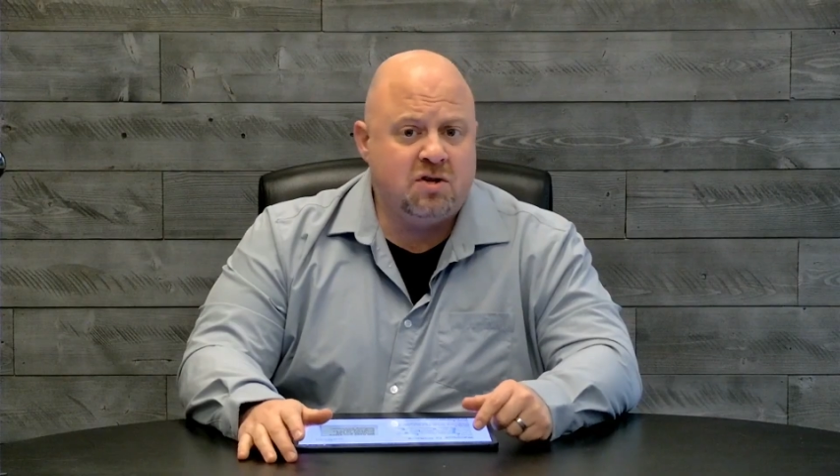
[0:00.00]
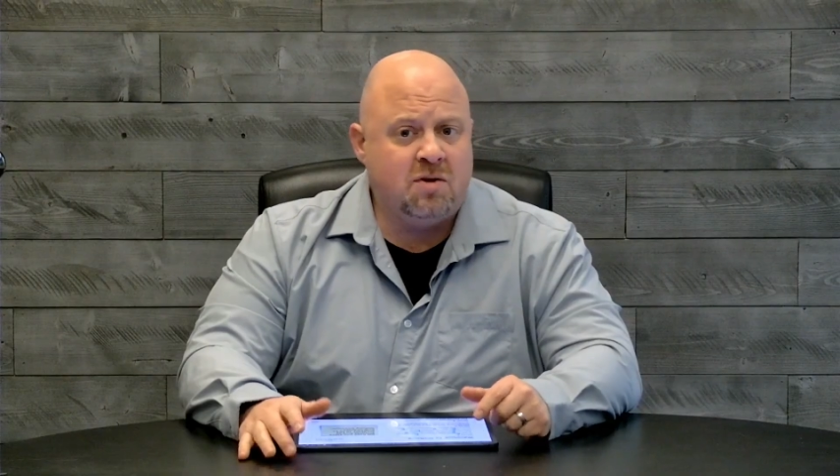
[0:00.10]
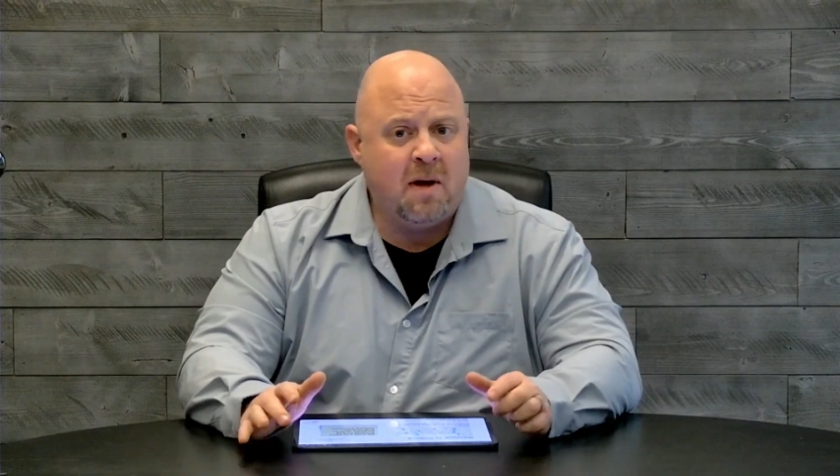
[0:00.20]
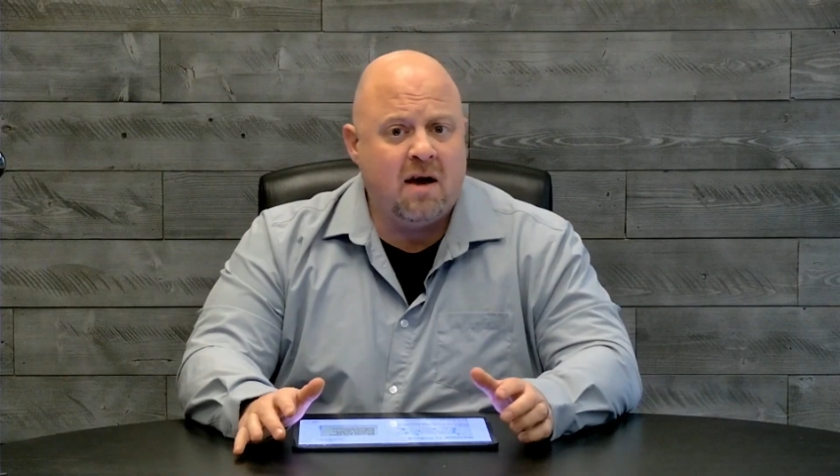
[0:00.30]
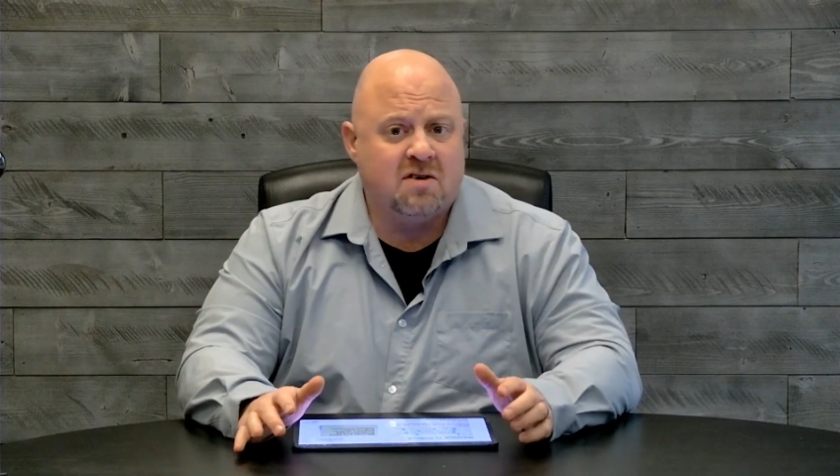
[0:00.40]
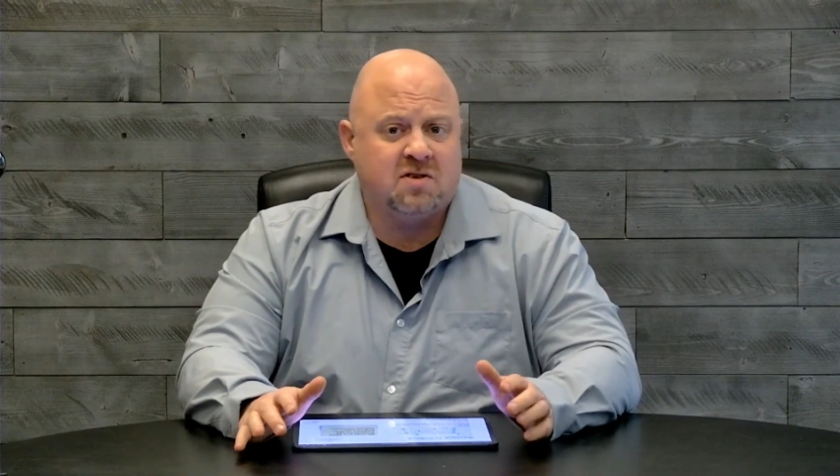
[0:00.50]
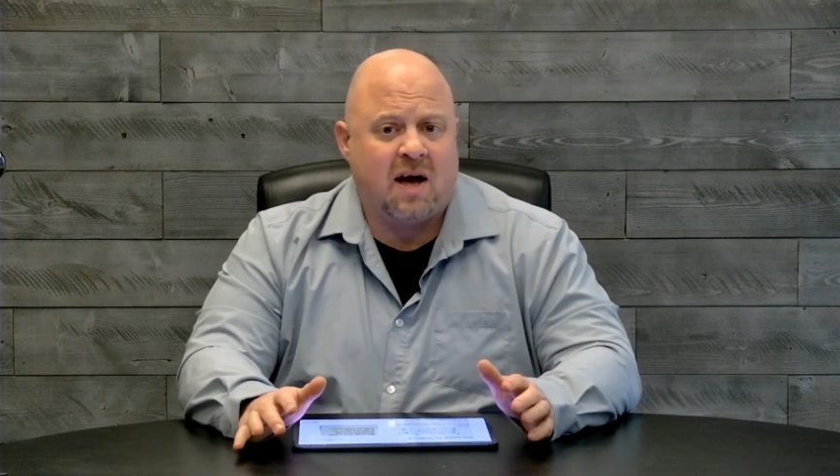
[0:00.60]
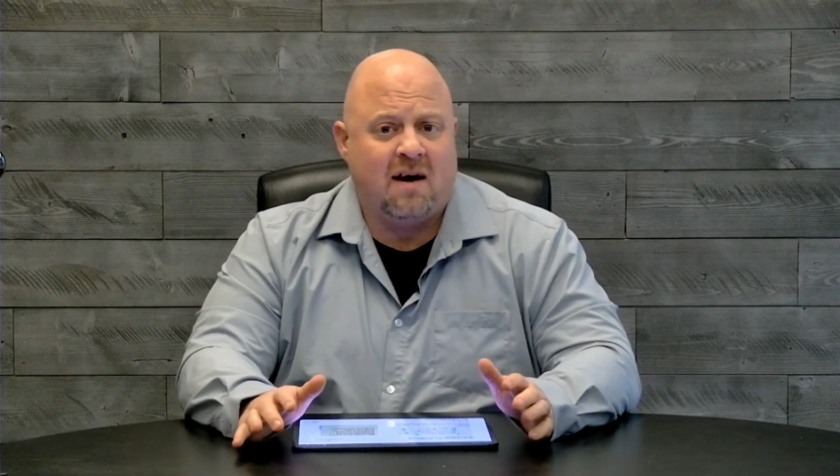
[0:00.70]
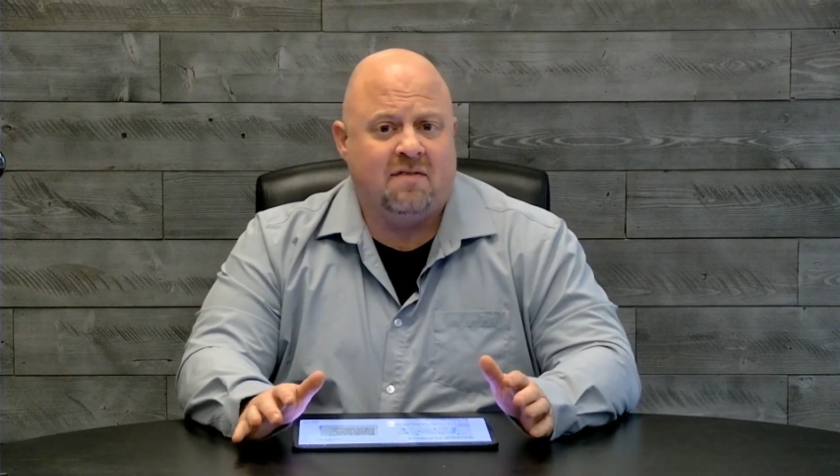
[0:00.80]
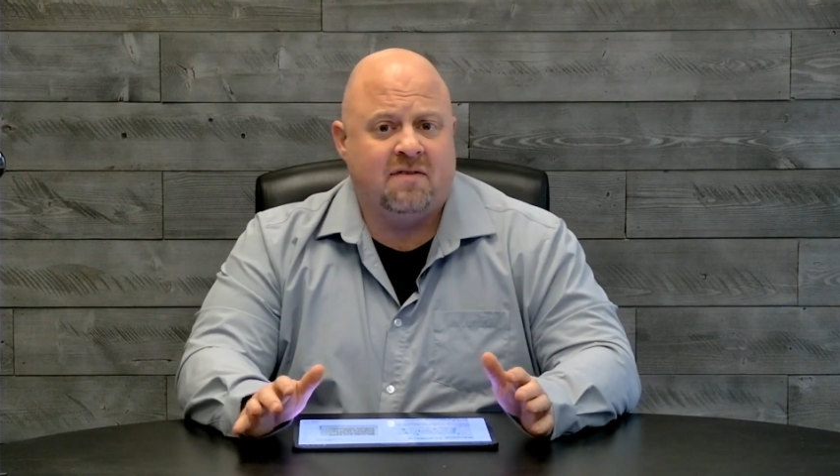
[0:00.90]
You may also
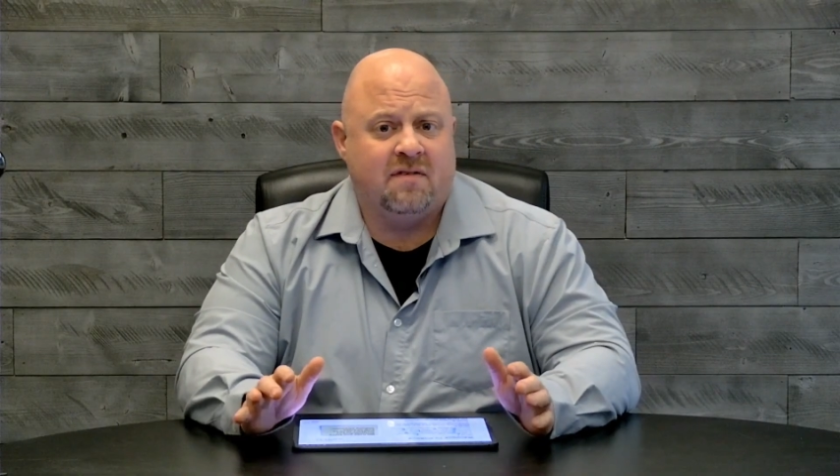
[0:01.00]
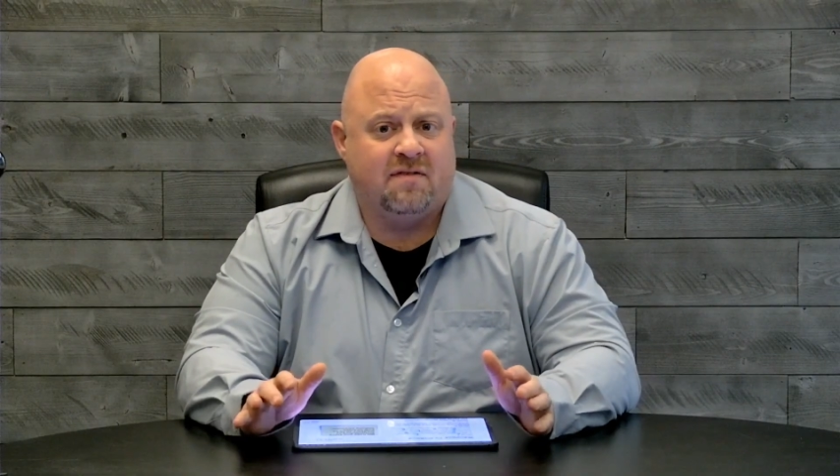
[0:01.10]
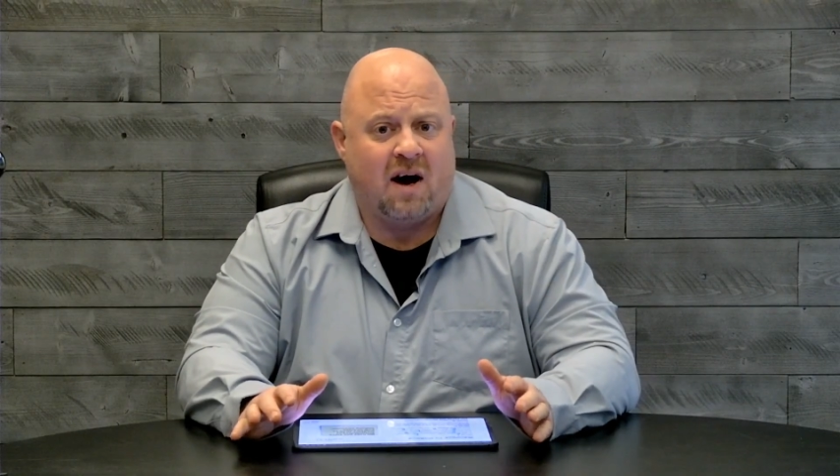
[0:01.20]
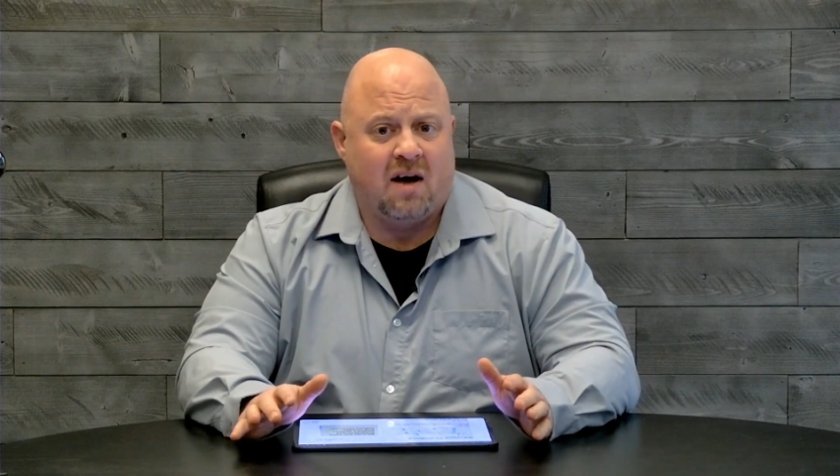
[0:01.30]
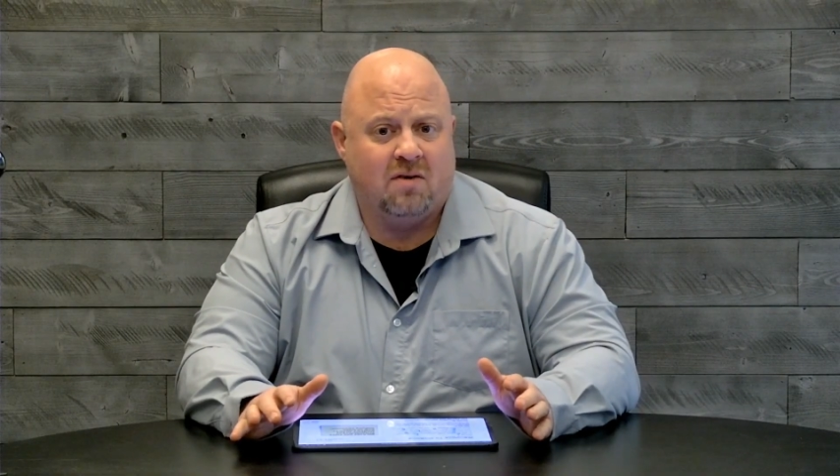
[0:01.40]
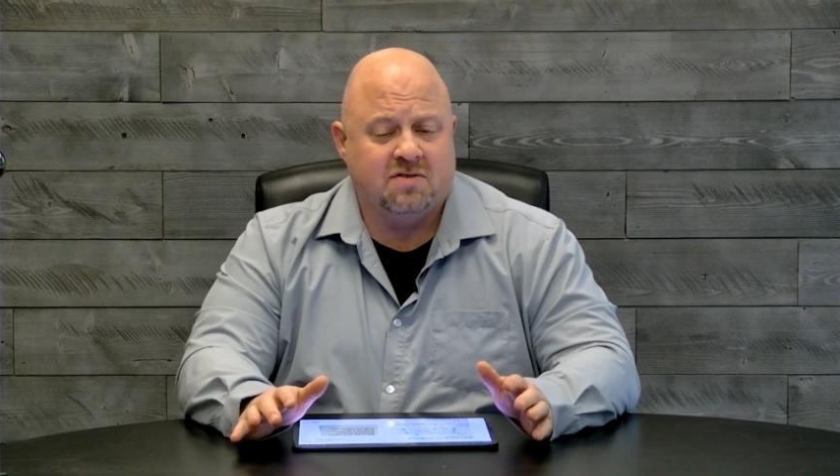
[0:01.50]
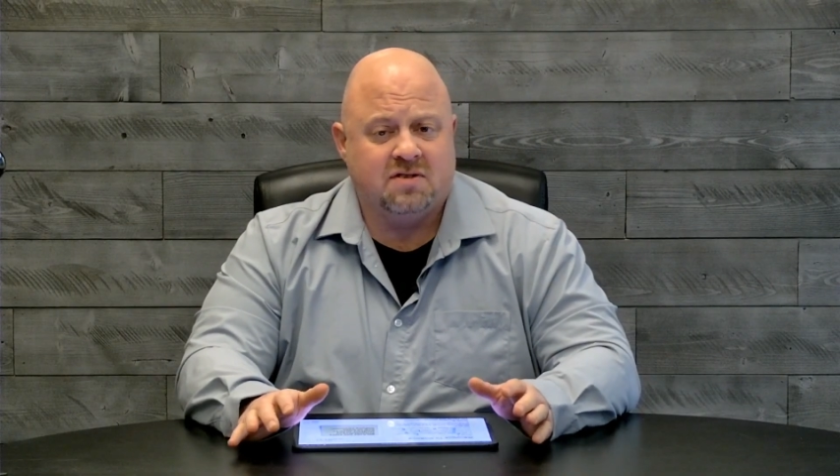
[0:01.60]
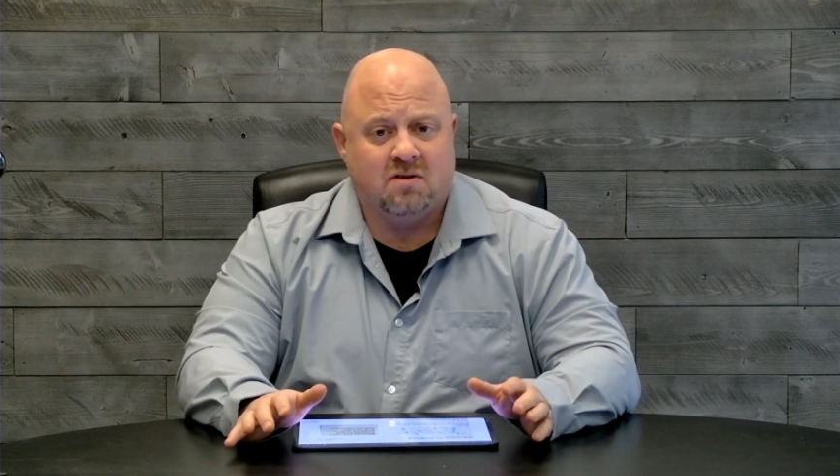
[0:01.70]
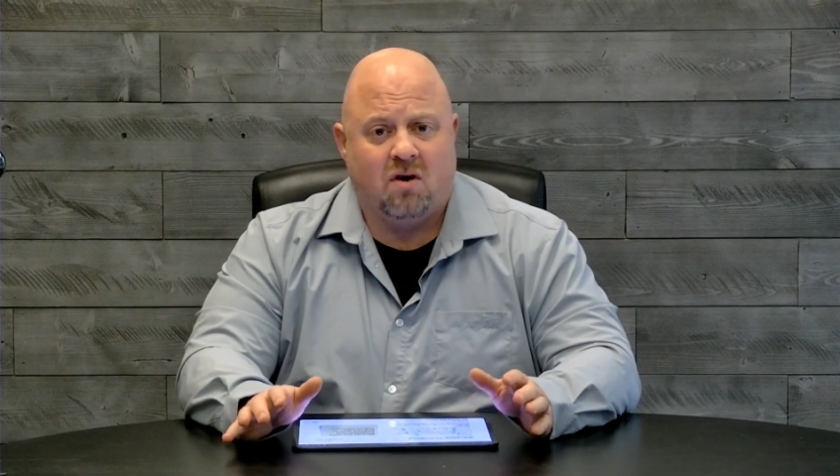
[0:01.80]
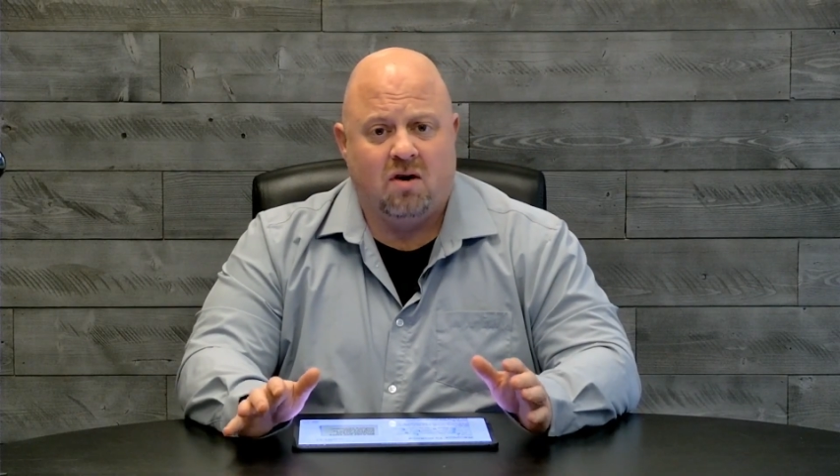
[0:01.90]
have files